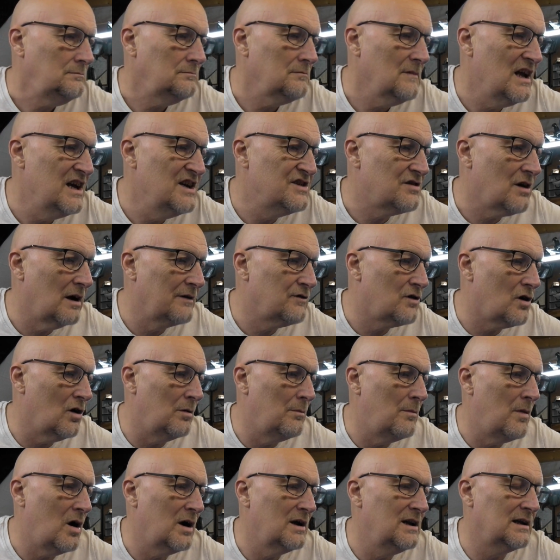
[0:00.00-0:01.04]
is, I've got
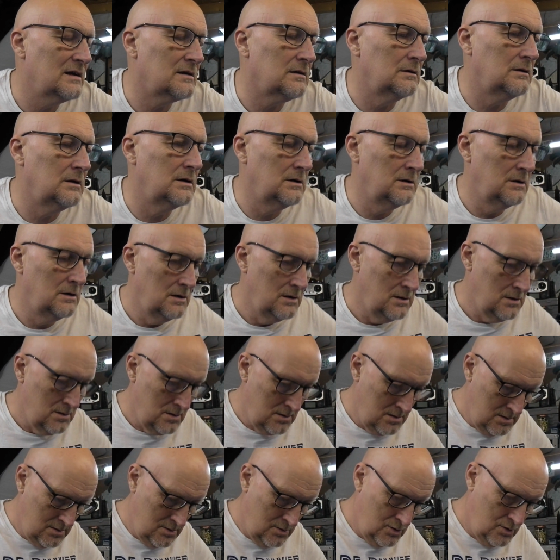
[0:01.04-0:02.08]
my little
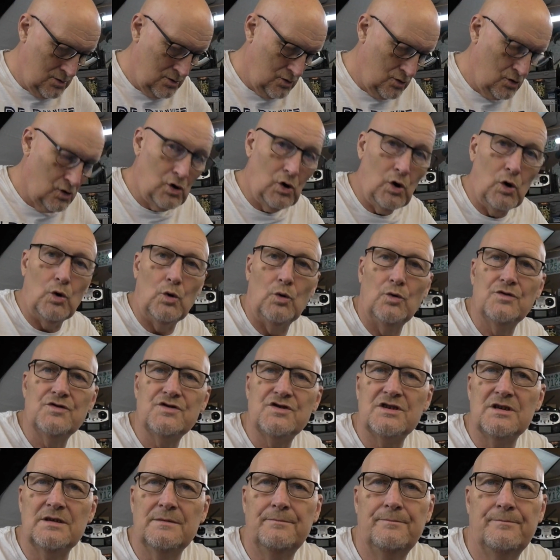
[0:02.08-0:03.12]
horns